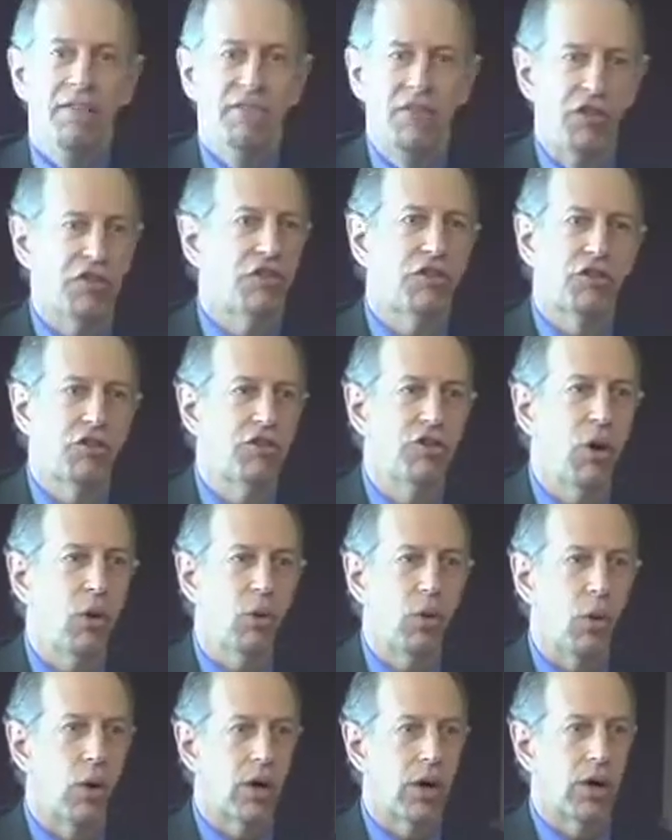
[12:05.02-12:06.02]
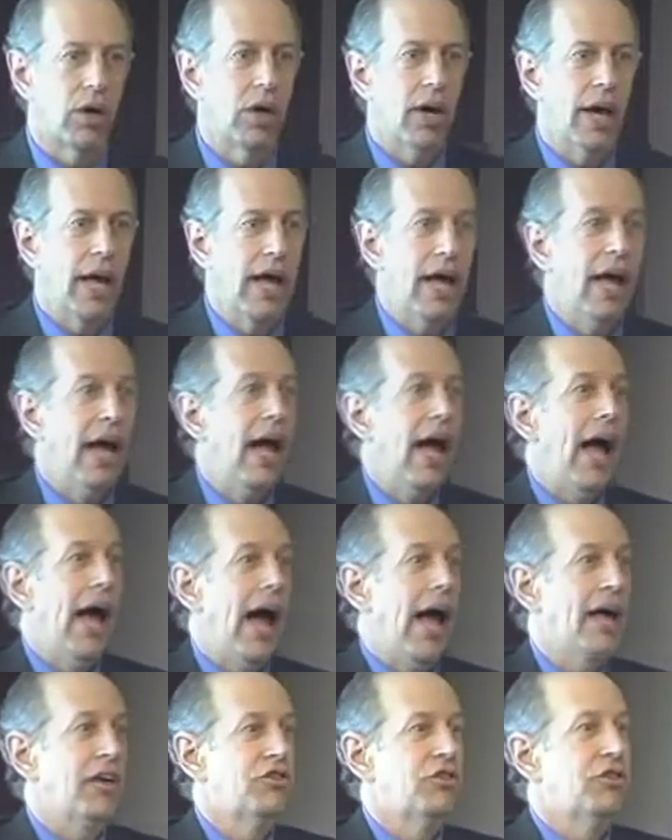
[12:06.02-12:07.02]
Physics is no longer
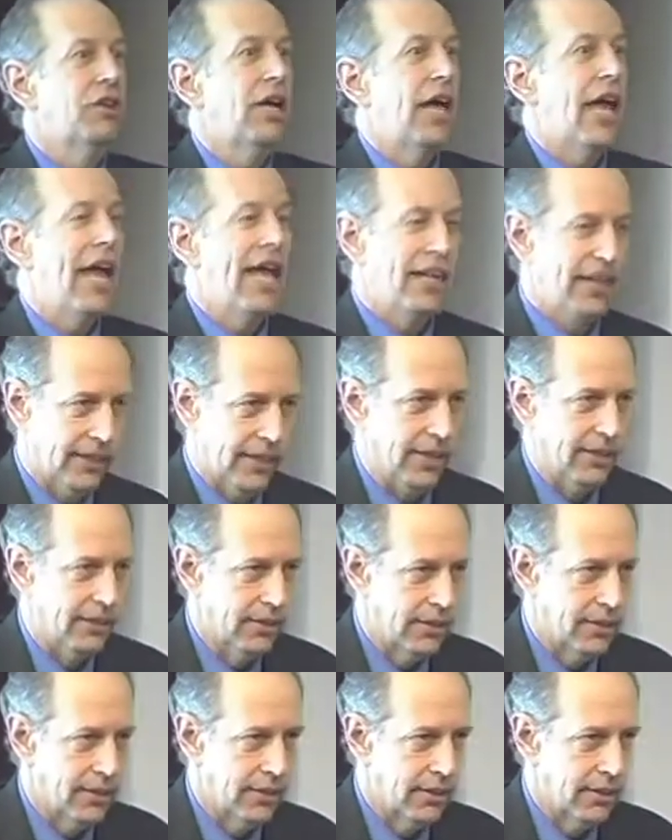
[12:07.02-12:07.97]
as elegant.